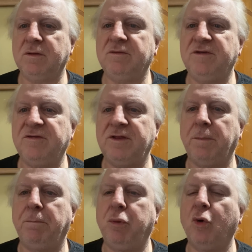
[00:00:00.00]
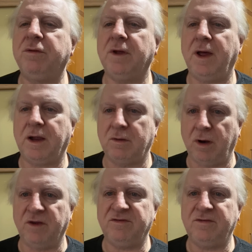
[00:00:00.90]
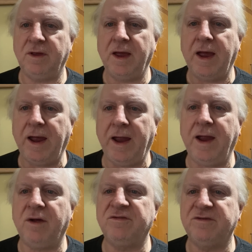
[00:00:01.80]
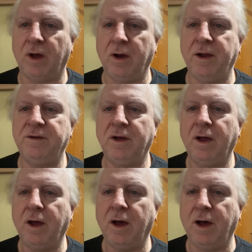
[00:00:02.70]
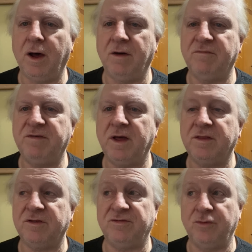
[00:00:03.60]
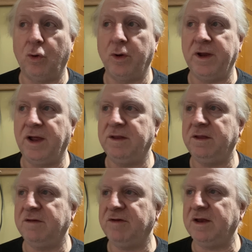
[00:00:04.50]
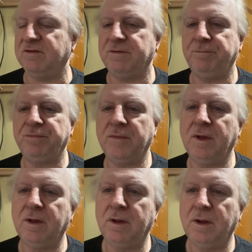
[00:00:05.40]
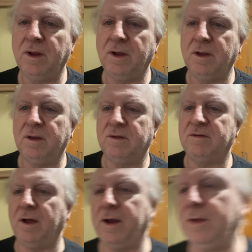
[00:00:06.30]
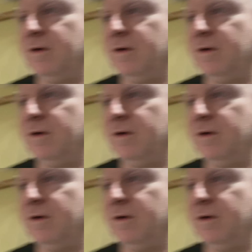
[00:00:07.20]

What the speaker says: just to put across our side of the story and the events. So anyway,